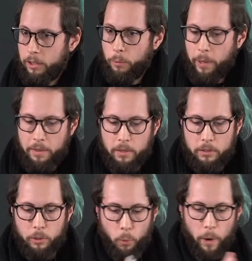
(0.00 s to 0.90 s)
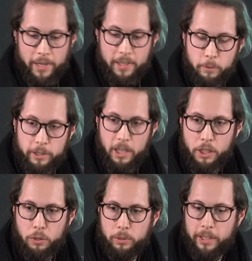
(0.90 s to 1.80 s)
with the right model
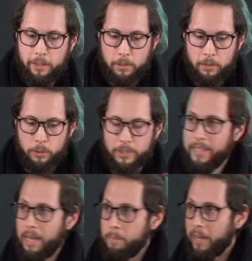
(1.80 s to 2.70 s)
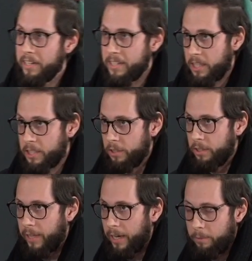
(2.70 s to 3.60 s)
should give the same
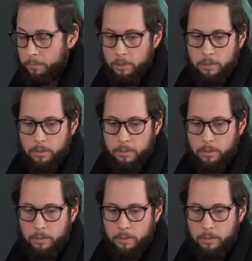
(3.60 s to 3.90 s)
reionization time